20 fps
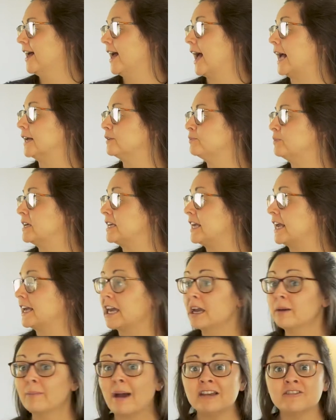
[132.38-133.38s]
I'd be
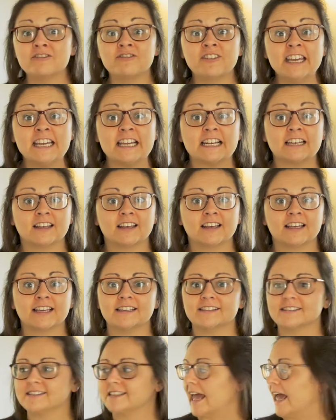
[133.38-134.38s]
kicking my feet,
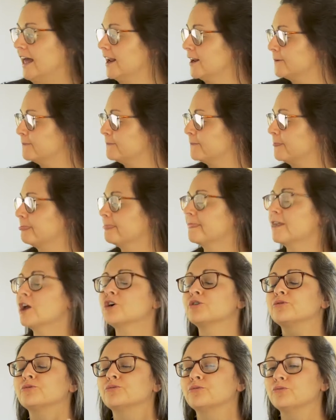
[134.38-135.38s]
he said.
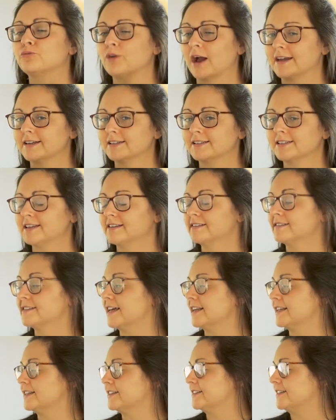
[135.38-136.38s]
Right,
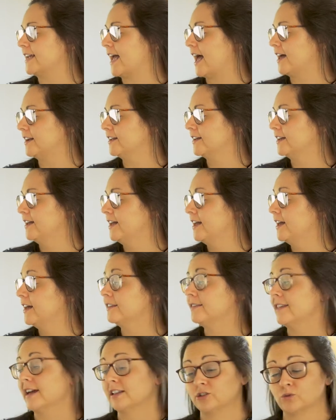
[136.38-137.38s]
said his dad.
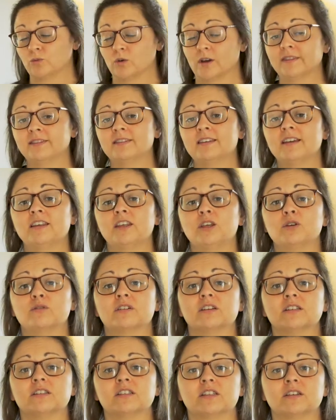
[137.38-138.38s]
That's one thing you
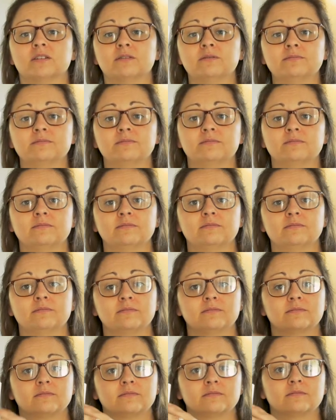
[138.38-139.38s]
could do.
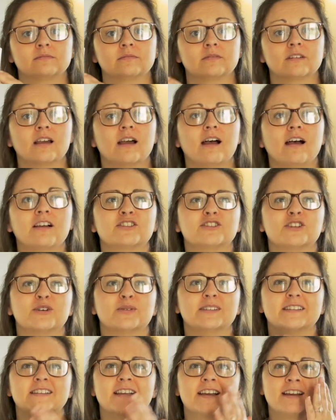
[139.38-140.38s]
Oh, so
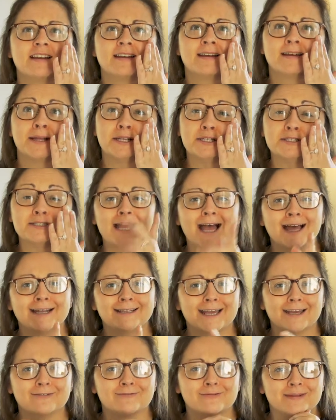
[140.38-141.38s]
his dad
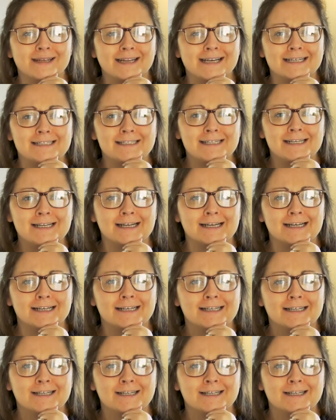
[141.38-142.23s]
gave him an idea.